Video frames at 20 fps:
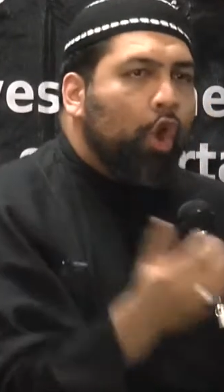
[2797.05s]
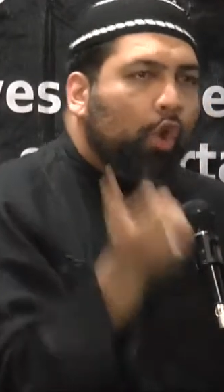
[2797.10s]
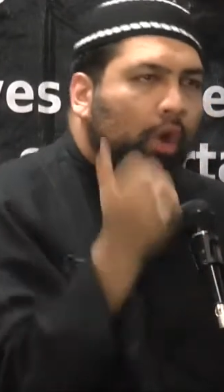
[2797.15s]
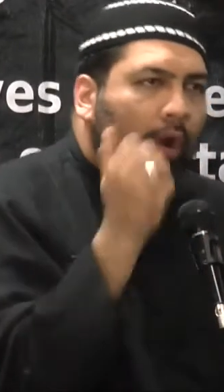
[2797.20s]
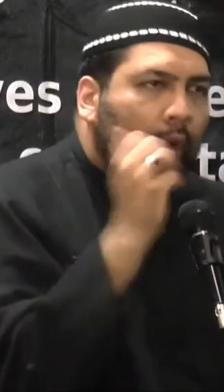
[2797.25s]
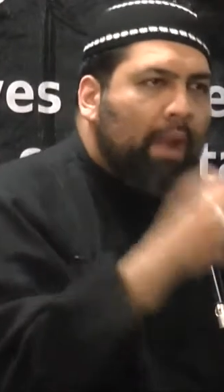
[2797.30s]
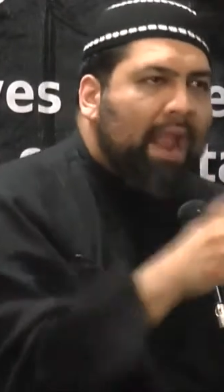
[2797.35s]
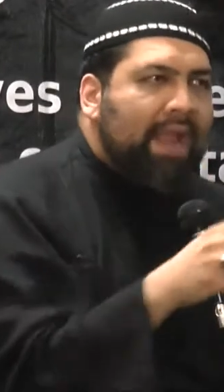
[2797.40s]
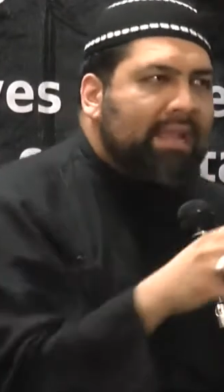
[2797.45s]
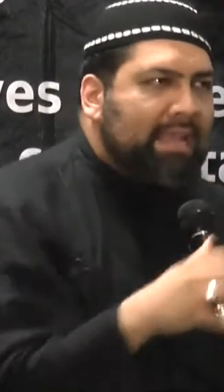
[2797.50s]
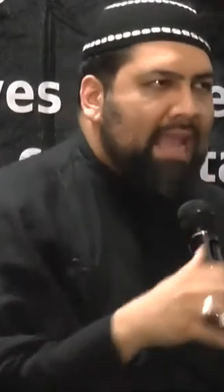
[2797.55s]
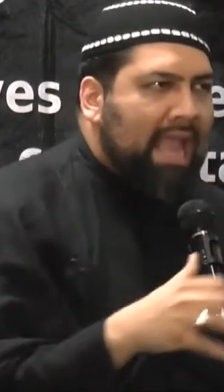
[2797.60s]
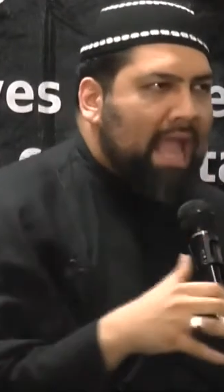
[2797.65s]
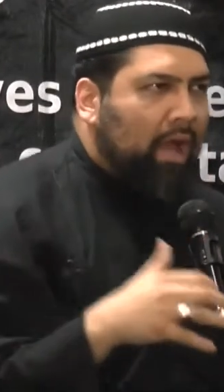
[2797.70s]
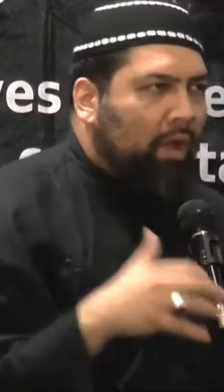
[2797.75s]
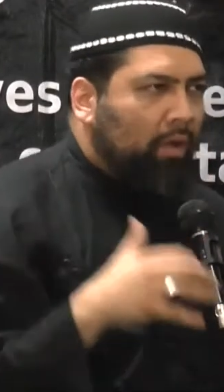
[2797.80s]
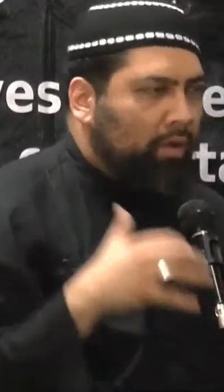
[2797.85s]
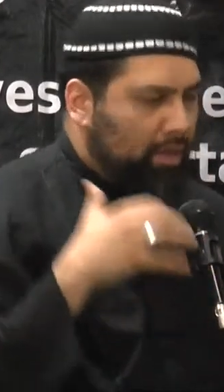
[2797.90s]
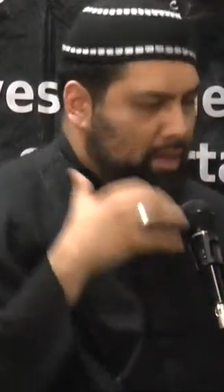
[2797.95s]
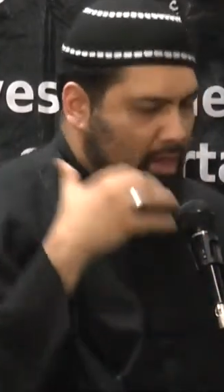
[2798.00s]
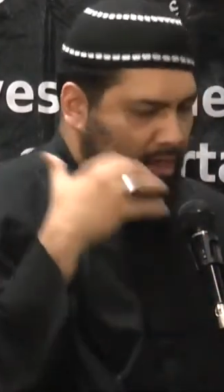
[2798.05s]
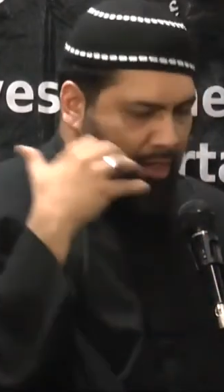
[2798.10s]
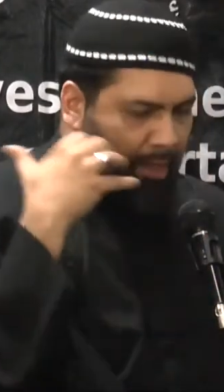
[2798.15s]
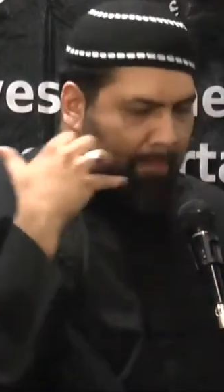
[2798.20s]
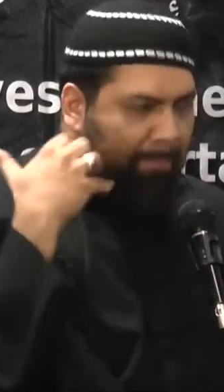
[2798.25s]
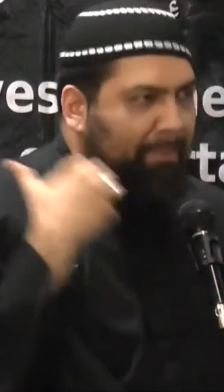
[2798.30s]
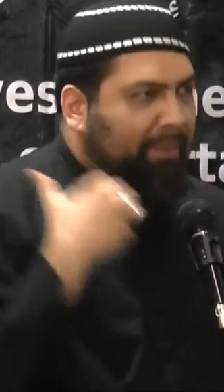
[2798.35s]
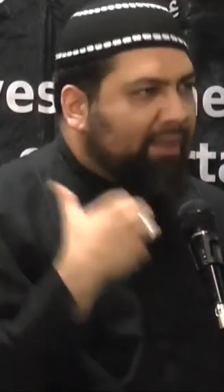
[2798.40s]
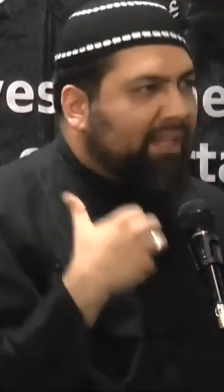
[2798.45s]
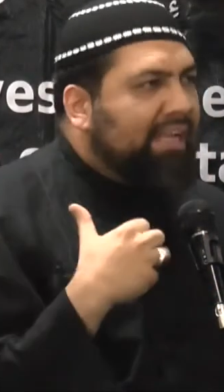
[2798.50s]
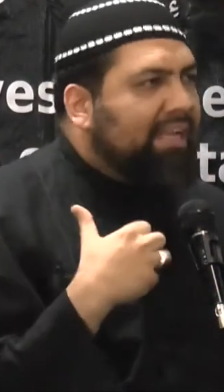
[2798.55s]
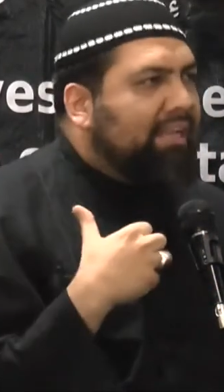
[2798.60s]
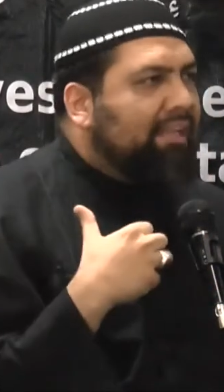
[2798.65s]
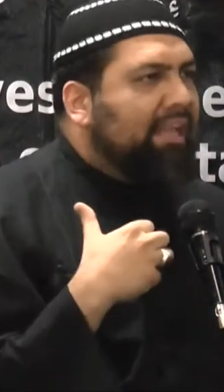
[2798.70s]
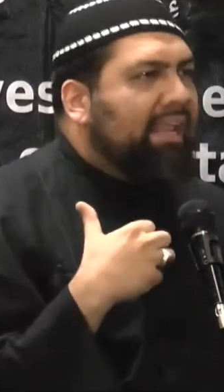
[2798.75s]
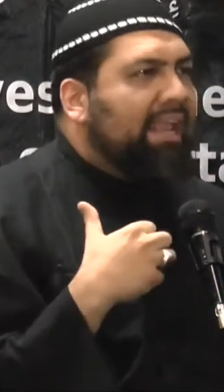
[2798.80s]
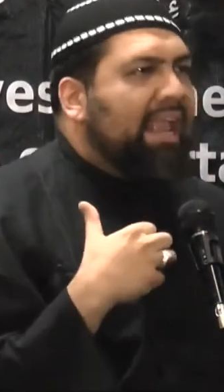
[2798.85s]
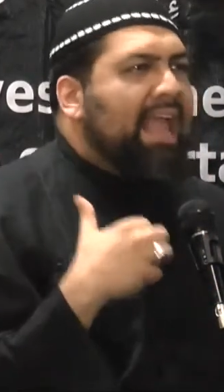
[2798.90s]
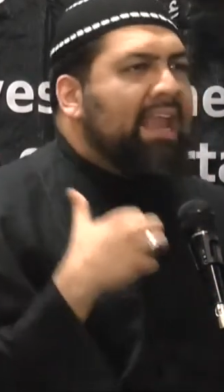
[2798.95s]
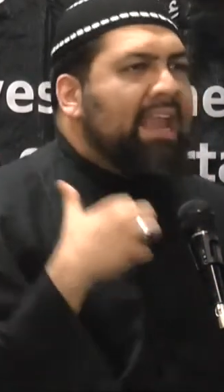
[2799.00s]
who are right now
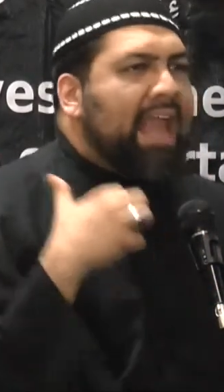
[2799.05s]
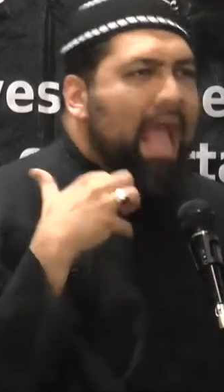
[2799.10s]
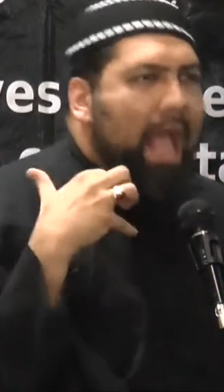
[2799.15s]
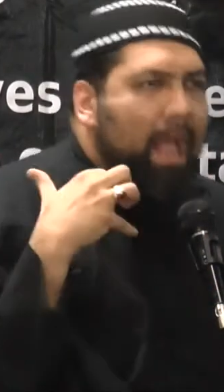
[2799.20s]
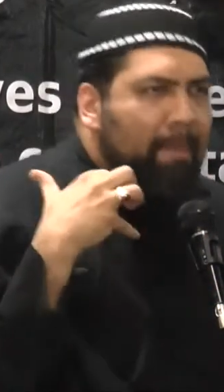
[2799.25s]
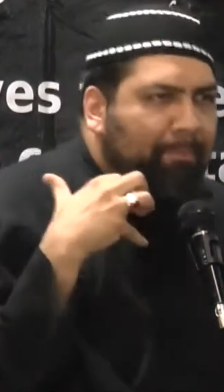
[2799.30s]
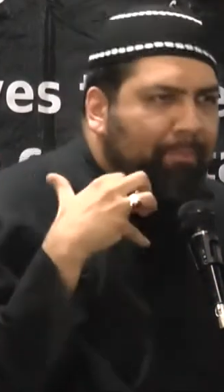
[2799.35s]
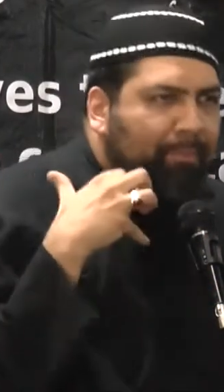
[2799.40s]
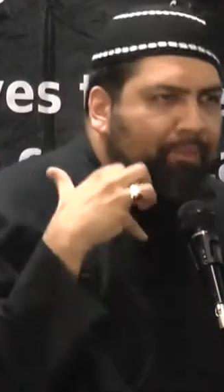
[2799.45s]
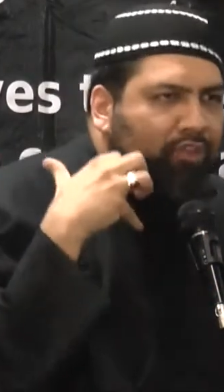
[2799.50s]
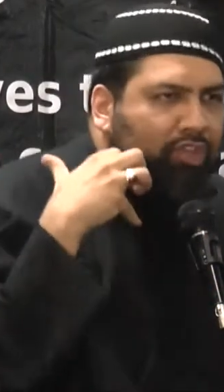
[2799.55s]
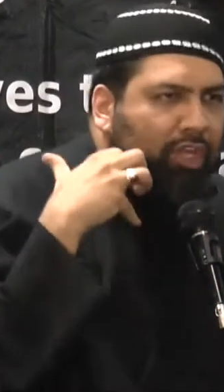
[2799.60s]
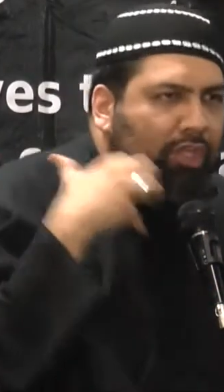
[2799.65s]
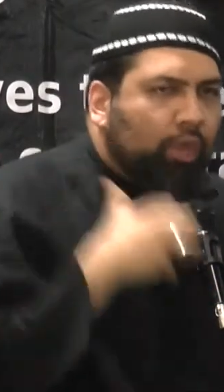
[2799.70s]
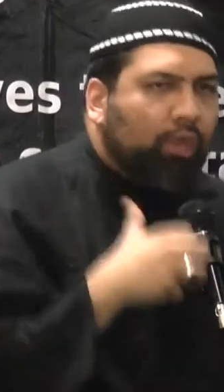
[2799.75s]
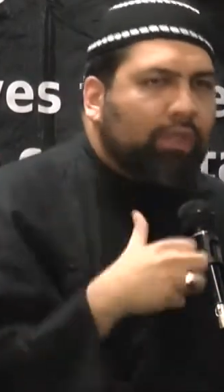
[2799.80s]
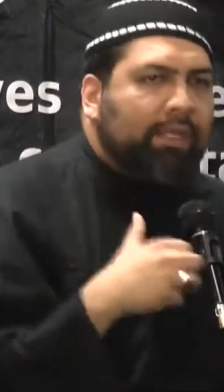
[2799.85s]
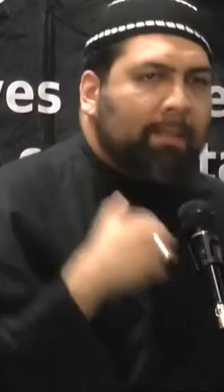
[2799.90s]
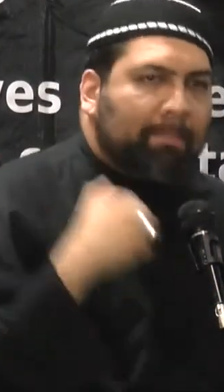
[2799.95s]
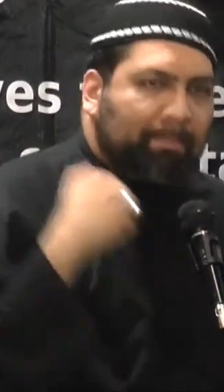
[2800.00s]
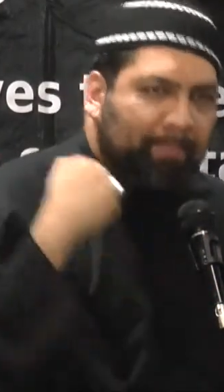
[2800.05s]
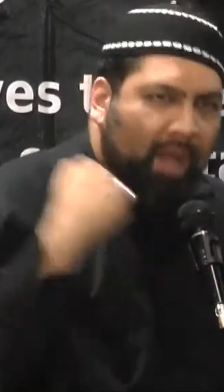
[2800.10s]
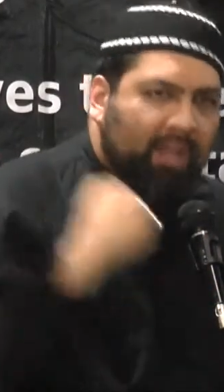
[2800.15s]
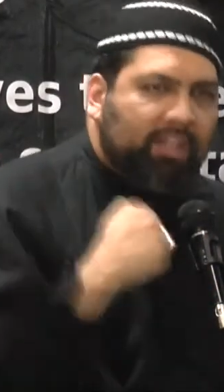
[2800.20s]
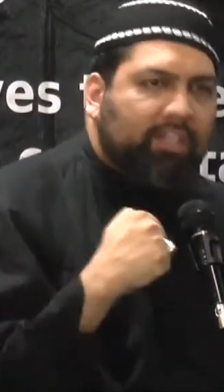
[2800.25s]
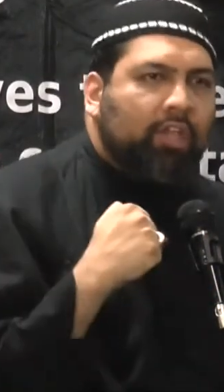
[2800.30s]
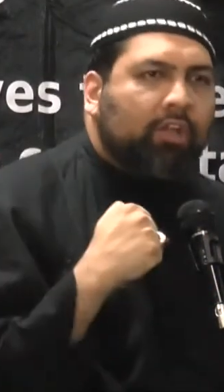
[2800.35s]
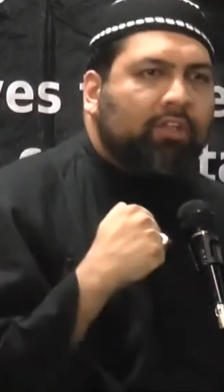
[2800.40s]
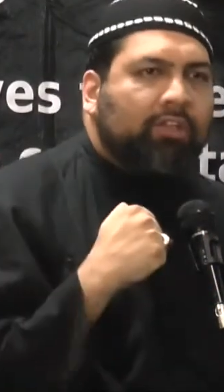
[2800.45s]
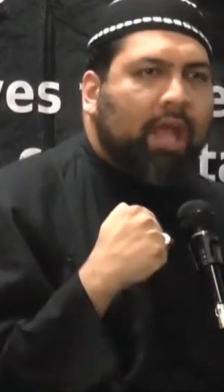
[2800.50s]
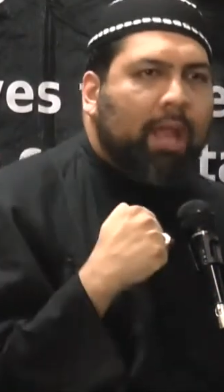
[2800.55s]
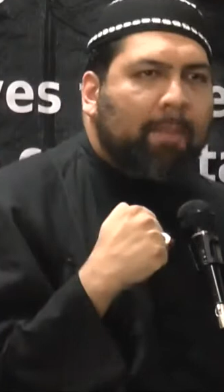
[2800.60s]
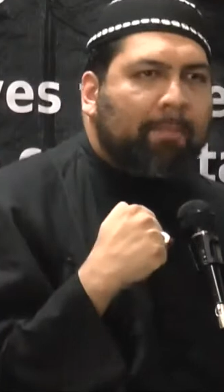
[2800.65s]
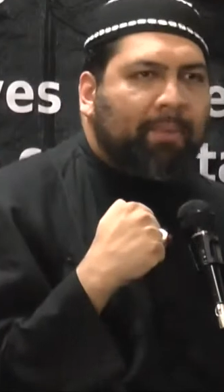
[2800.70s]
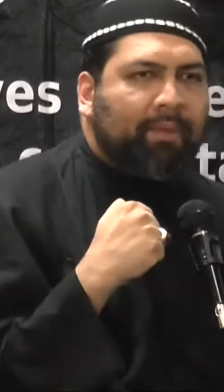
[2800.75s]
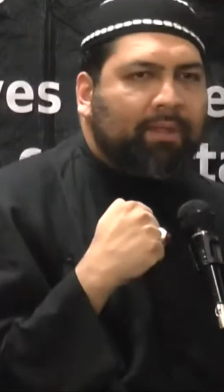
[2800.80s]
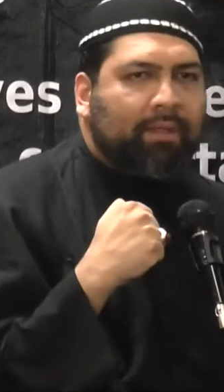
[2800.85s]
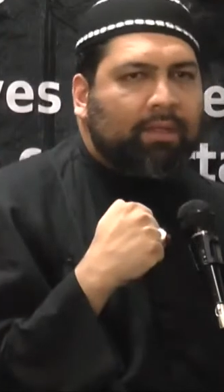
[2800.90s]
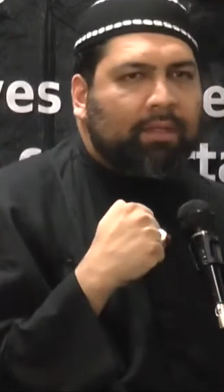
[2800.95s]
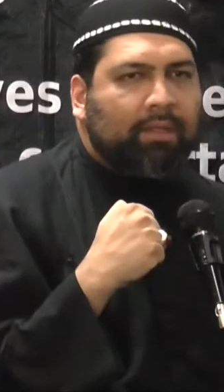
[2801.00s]
completely and absolutely bundled
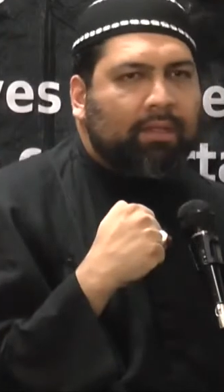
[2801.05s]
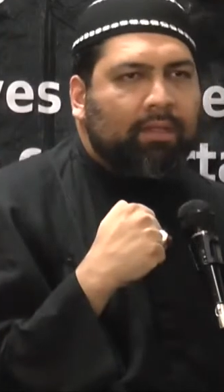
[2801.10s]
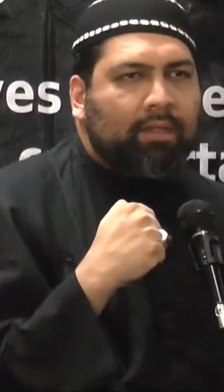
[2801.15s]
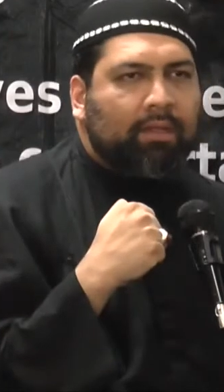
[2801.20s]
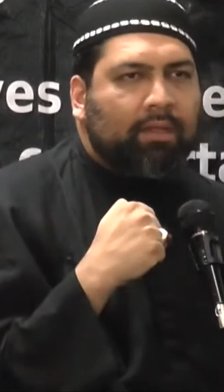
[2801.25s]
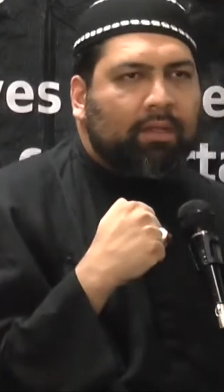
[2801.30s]
up,